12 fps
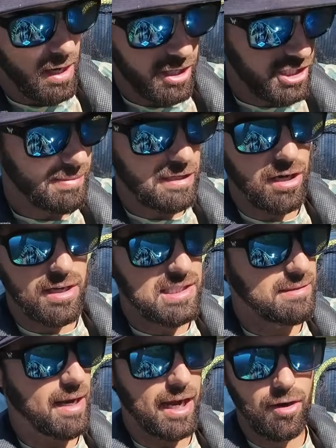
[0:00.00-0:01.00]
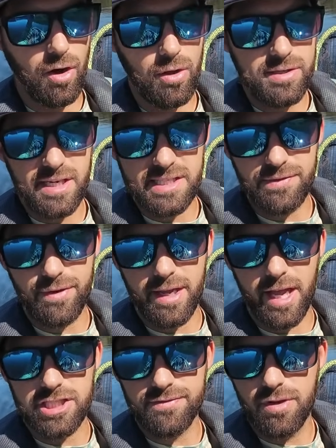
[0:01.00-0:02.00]
uh, just by tossing some night crawlers out, see if
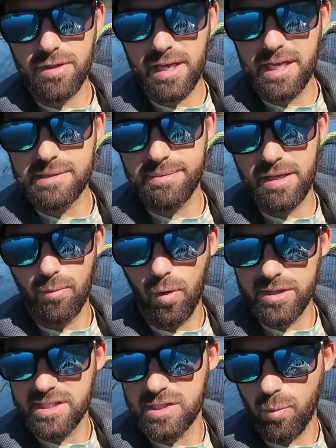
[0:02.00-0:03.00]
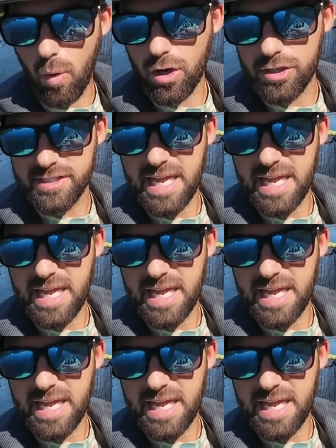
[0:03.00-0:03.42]
we can catch a few things. But then once this water